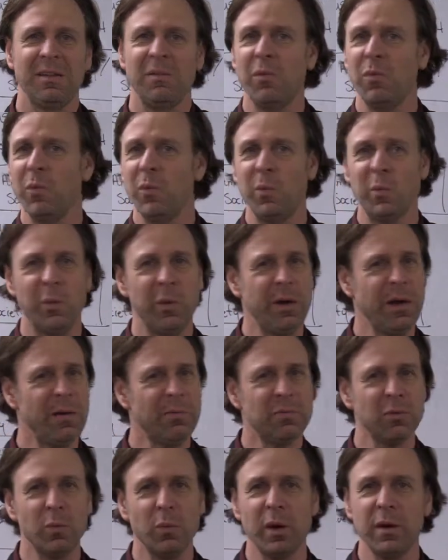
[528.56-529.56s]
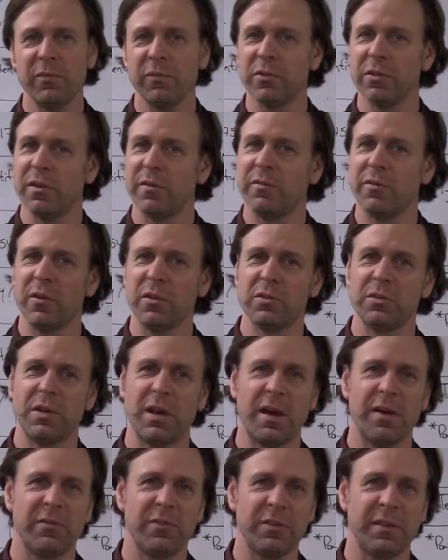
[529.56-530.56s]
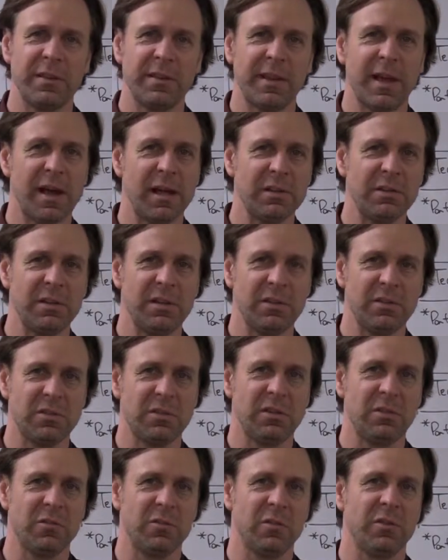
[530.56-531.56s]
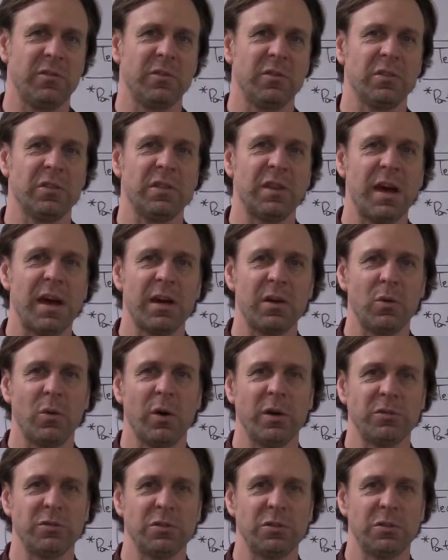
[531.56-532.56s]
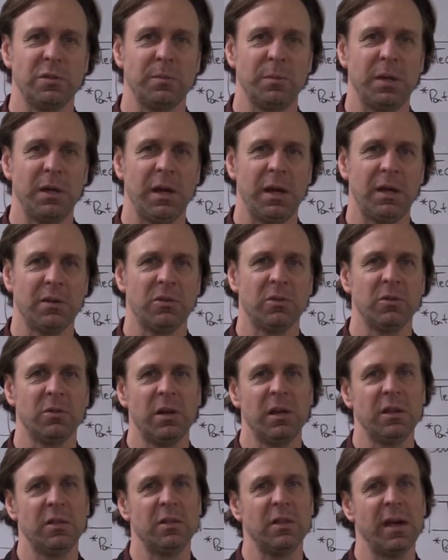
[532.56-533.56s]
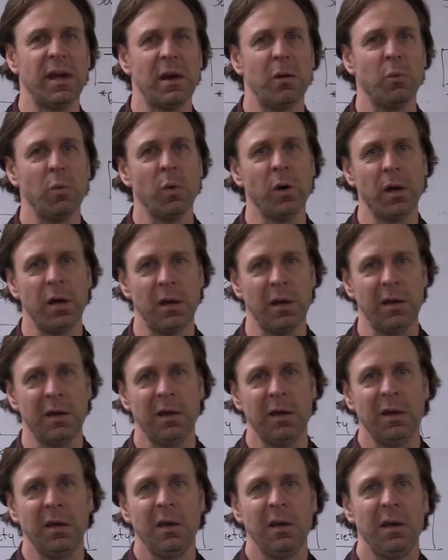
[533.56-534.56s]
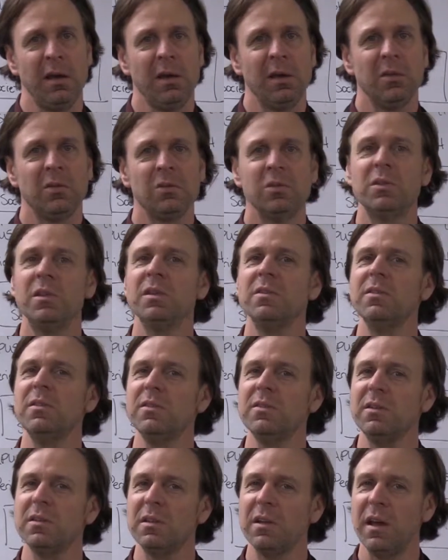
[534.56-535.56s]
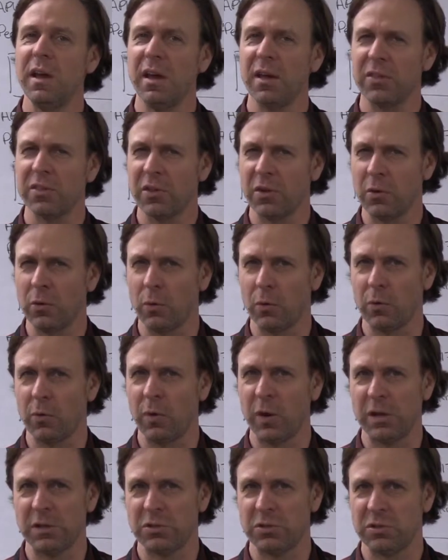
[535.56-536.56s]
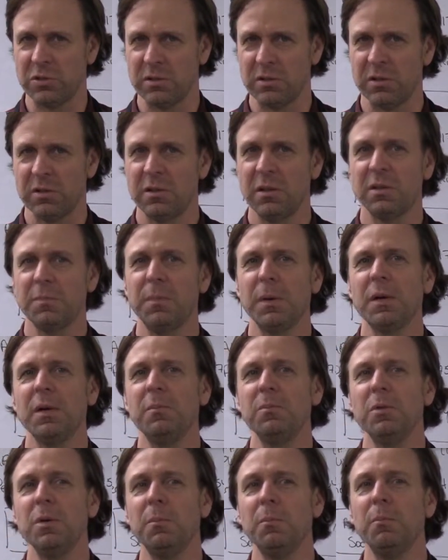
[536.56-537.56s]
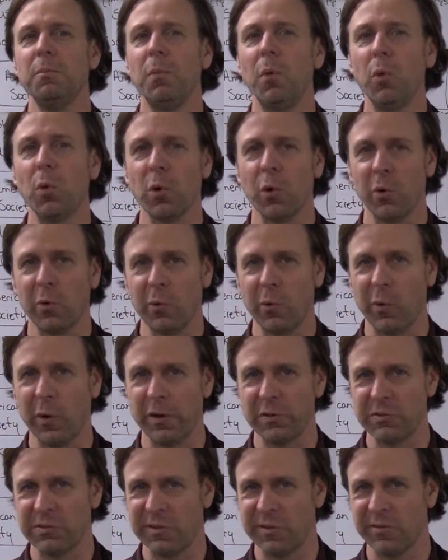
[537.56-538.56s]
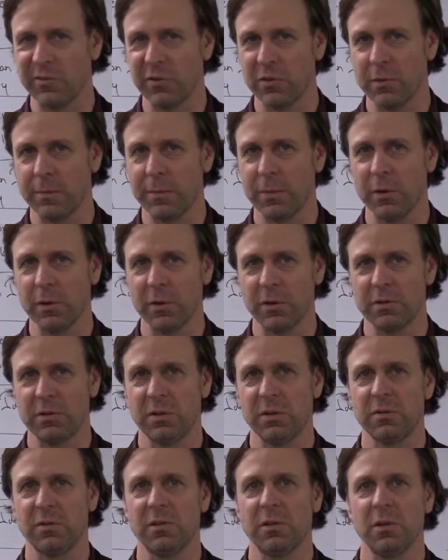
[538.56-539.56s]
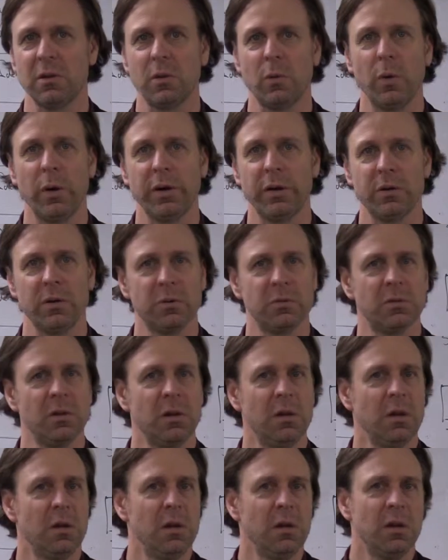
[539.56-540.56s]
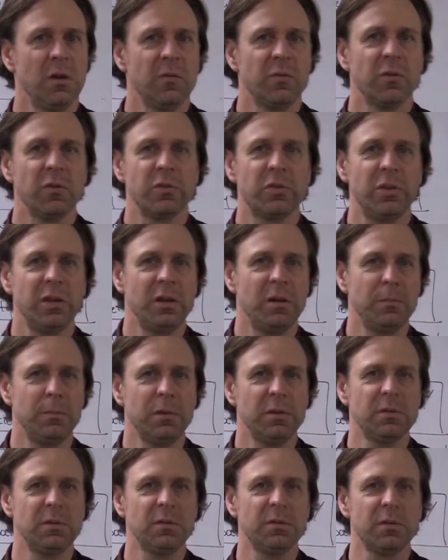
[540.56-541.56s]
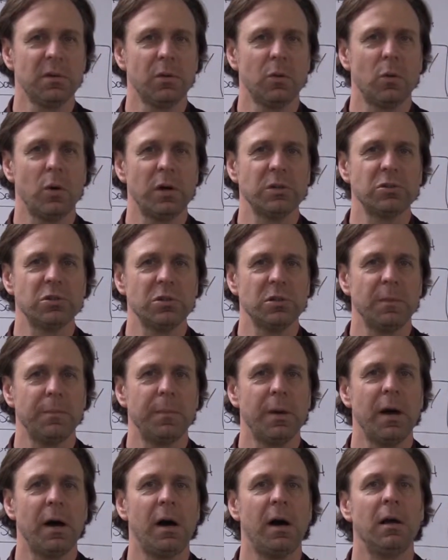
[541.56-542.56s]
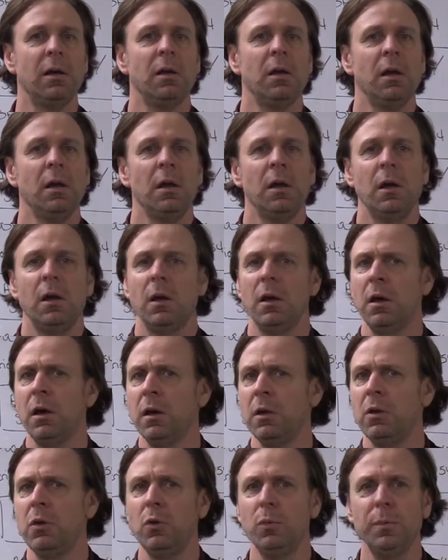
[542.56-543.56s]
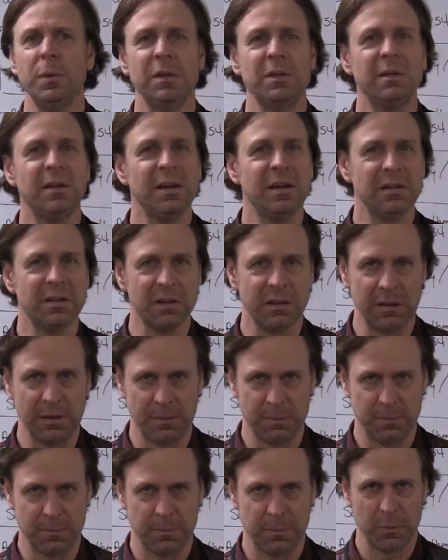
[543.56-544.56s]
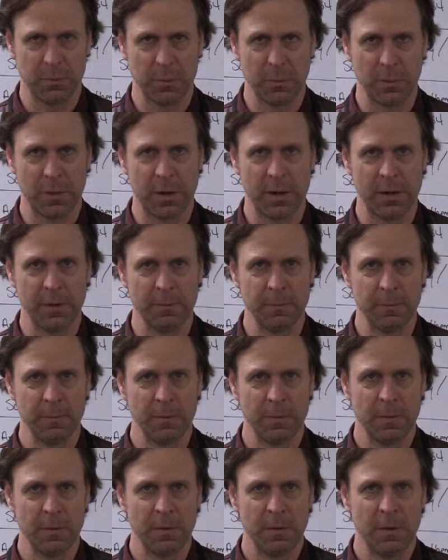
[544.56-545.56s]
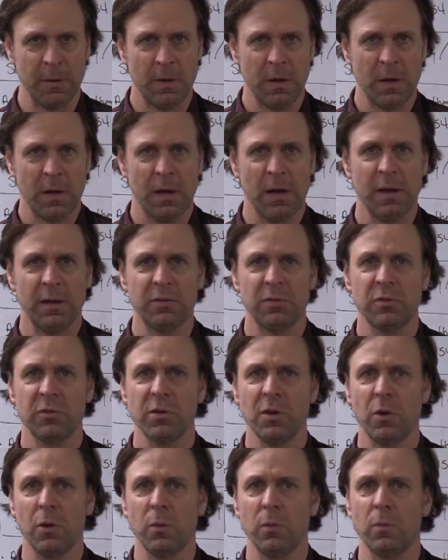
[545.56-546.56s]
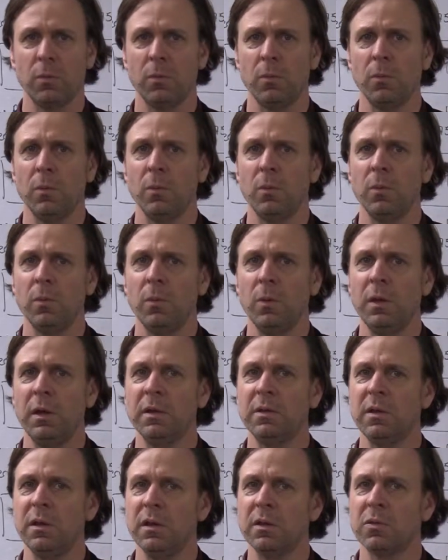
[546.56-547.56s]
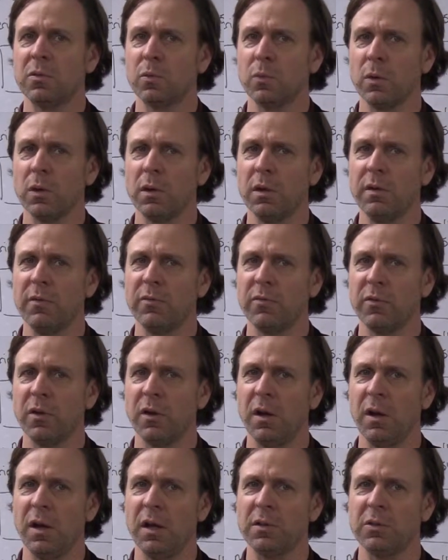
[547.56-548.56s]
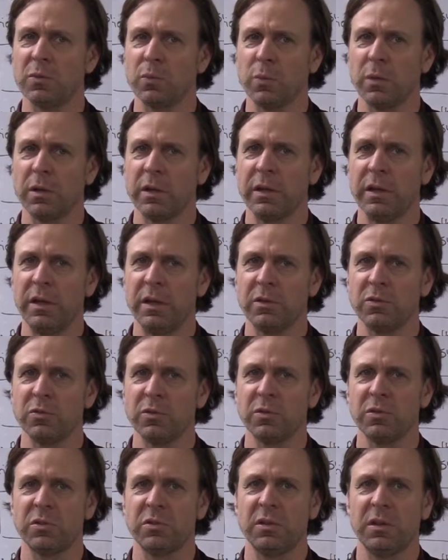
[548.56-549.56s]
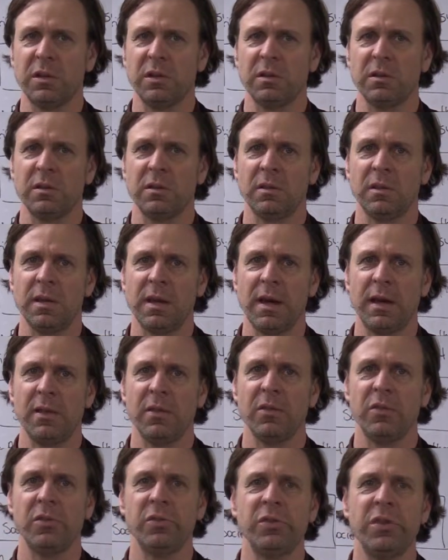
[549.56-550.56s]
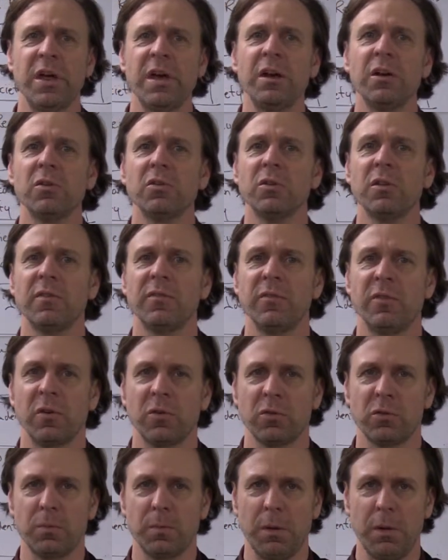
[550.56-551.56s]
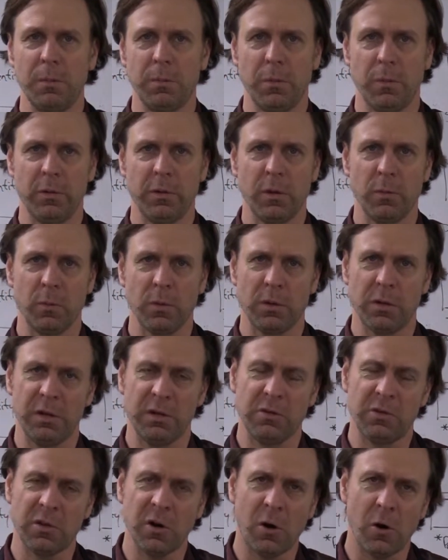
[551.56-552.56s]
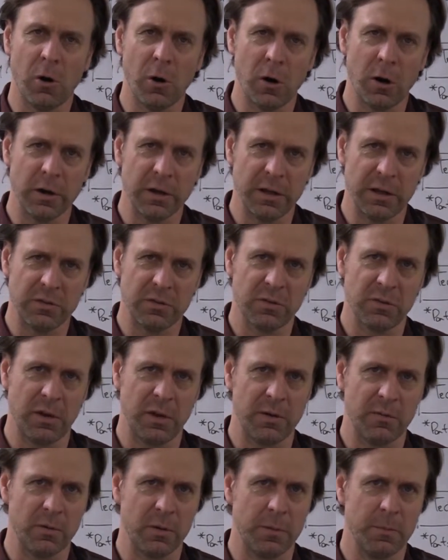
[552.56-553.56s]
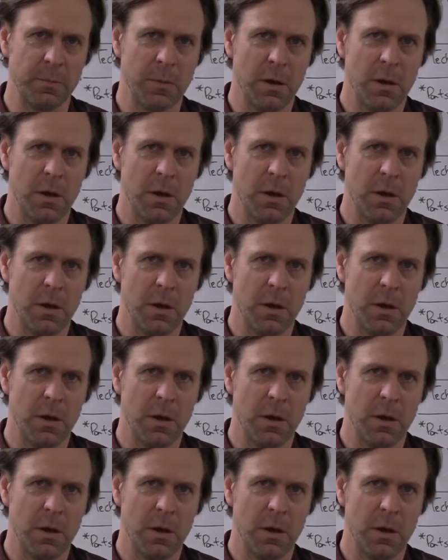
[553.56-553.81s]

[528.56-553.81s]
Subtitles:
We have to wait for the first half of the 19th century for that question to be answered in that way. This is an ethical question. This becomes a moral question for the Puritans and the Quakers. For them, this is a question about human dignity, right? And so it's really, for us, really interesting that they are the first people that really target slavery.